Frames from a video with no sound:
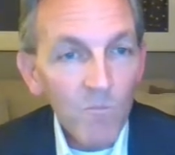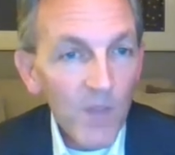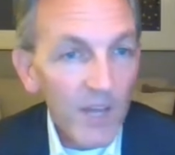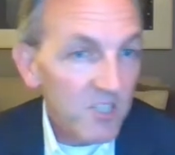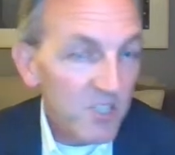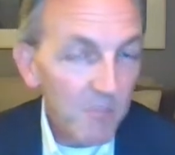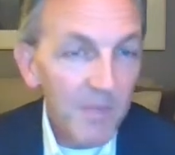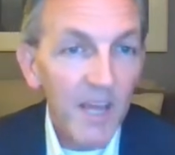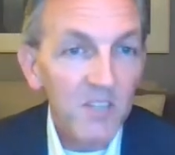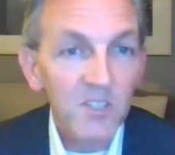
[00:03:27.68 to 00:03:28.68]
and in some
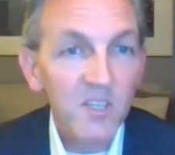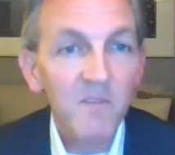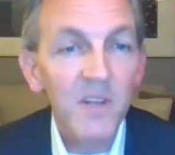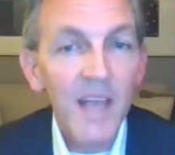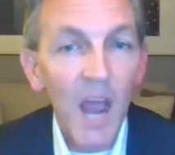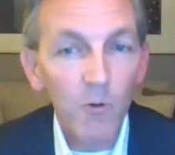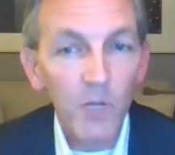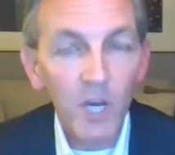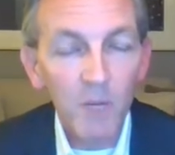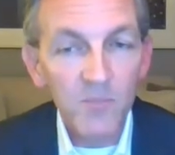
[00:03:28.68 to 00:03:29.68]
cases, even the
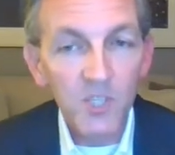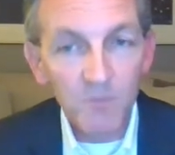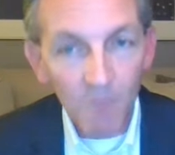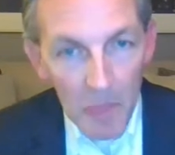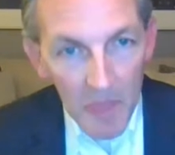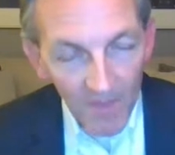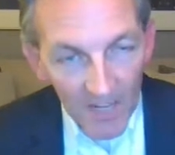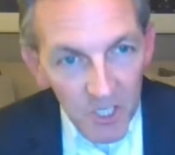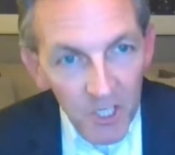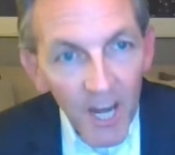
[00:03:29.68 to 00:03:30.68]
outcomes. And
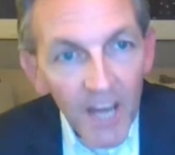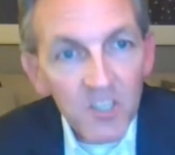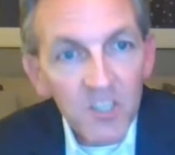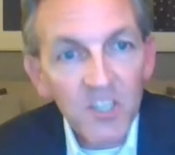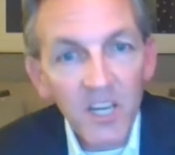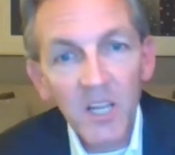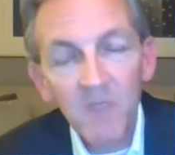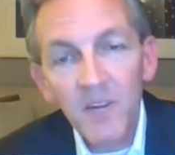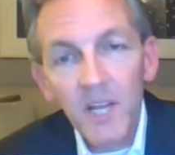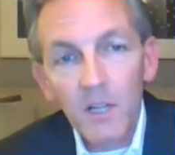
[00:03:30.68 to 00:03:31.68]
that changes
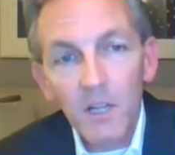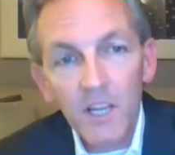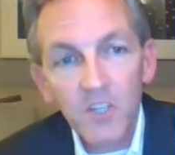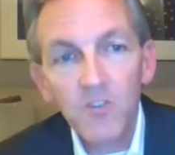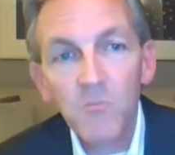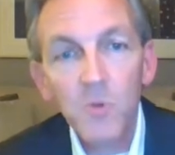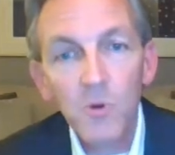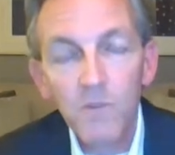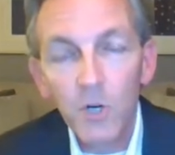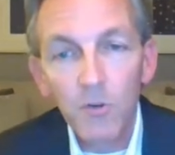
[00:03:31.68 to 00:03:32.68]
significantly as you
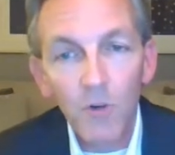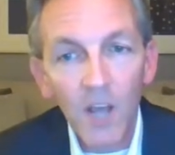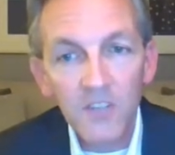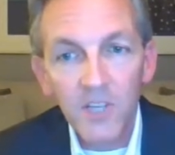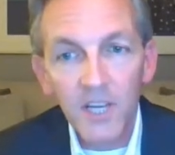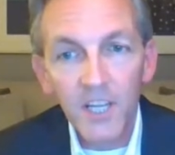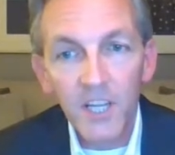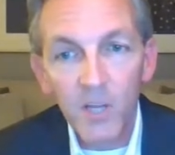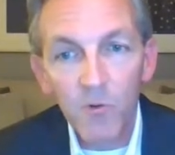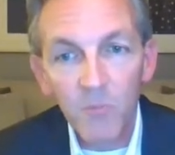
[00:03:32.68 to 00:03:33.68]
move across the
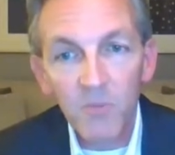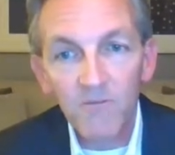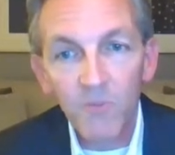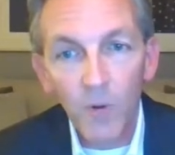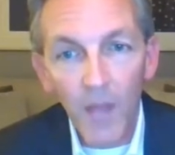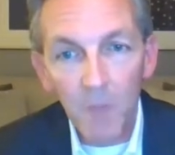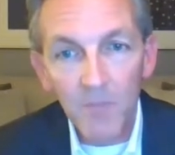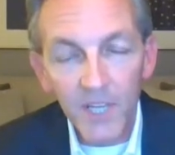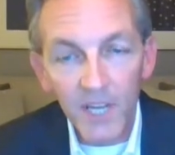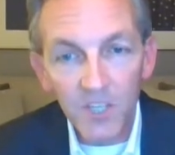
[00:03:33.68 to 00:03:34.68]
continuum to full
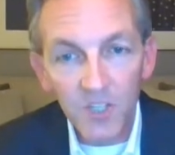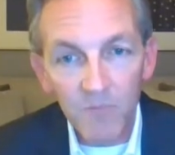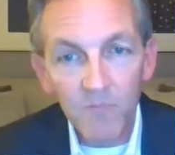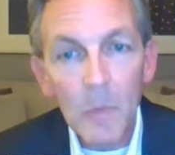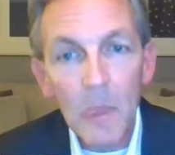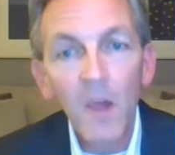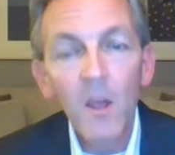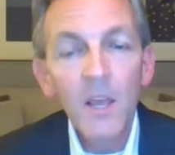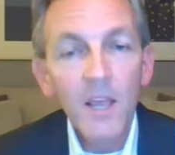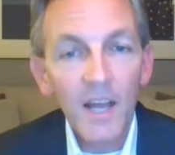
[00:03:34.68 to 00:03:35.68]
capitation.
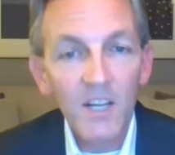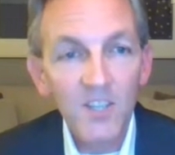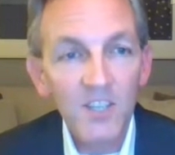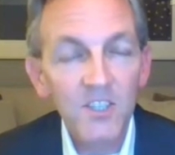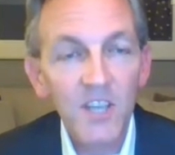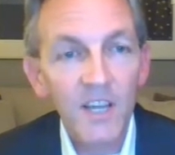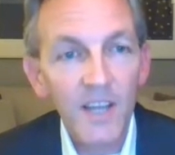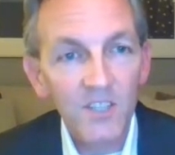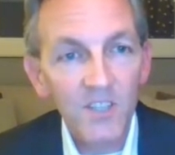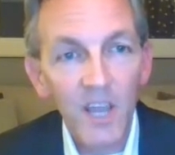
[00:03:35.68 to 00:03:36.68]
And as I said,
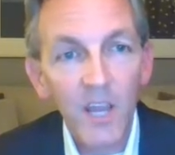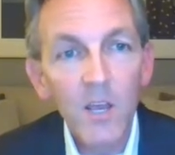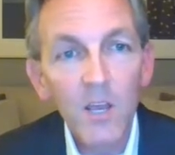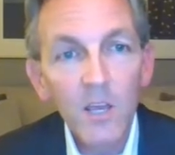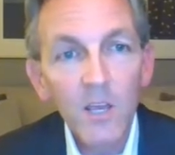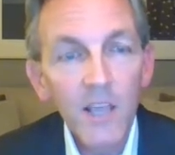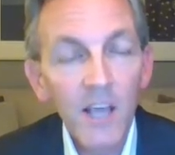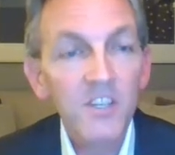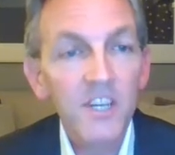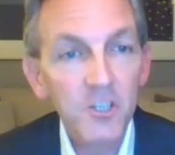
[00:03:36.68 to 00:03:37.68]
as
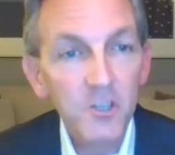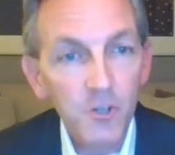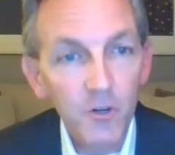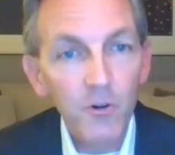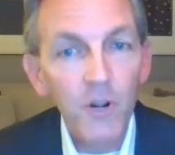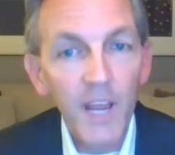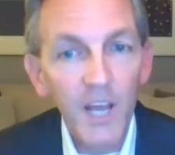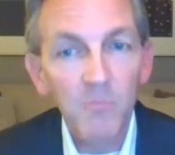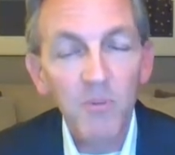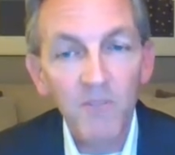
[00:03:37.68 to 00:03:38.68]
an insurer and
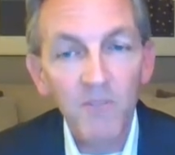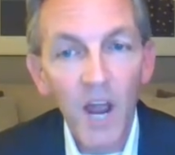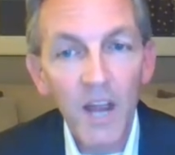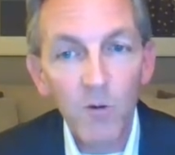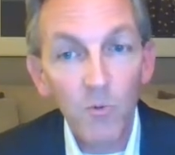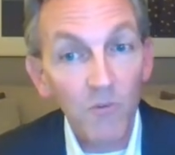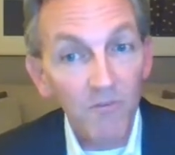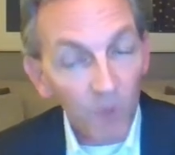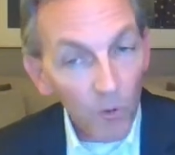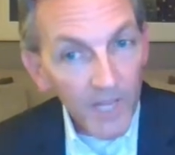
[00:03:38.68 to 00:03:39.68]
a provider, we're
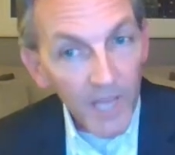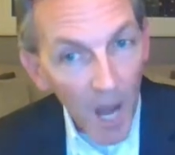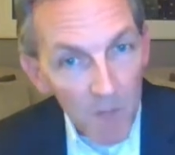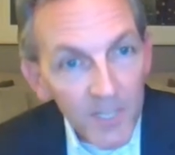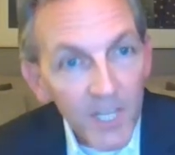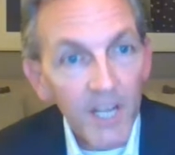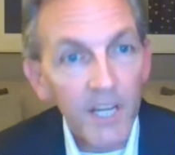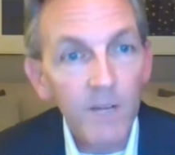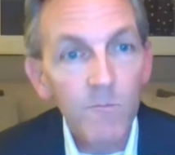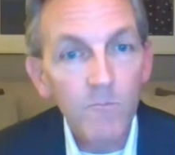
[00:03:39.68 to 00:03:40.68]
fully
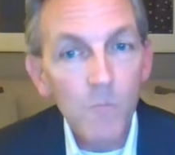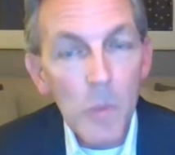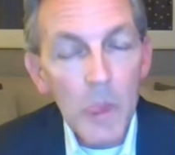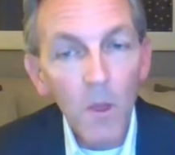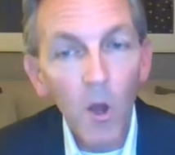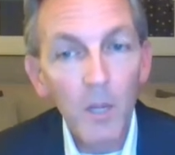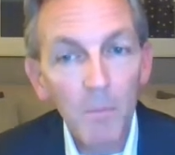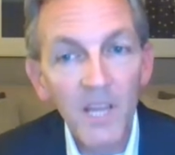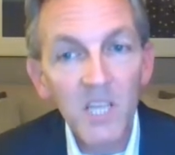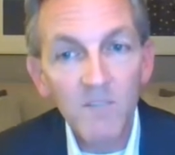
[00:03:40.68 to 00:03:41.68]
capitated on a
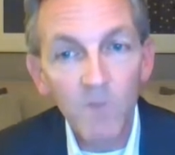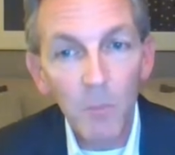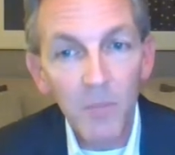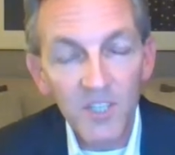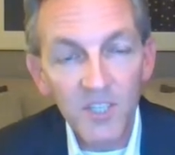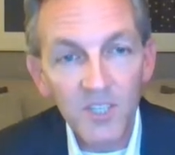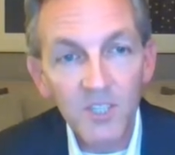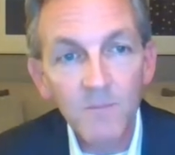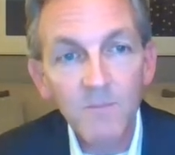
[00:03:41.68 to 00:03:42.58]
piece of our business.